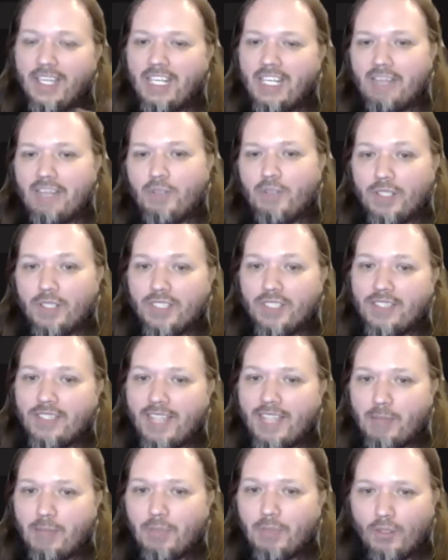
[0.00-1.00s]
If you can
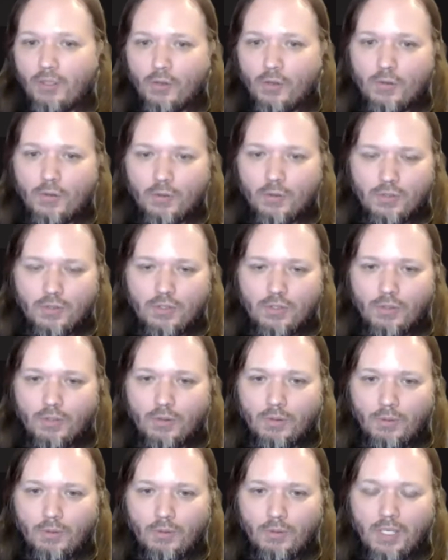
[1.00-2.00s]
stay below those
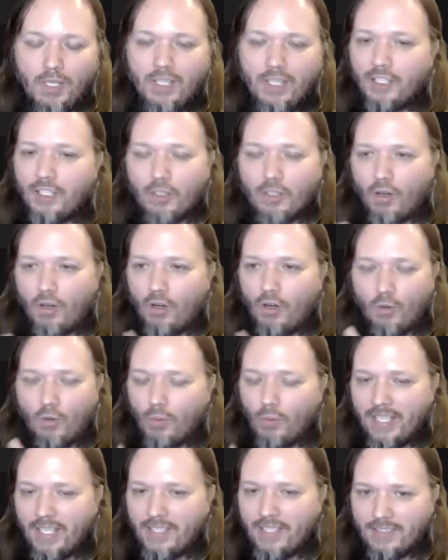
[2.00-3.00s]
two, you're
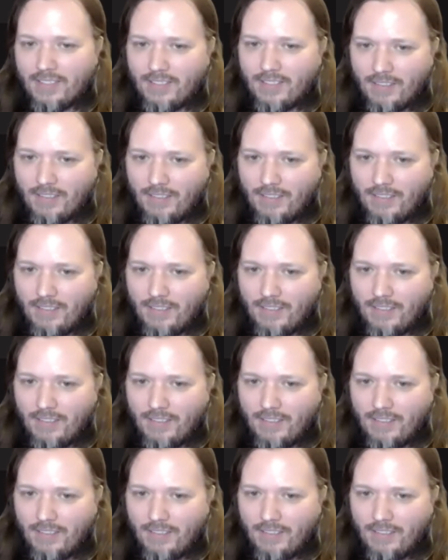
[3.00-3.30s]
always,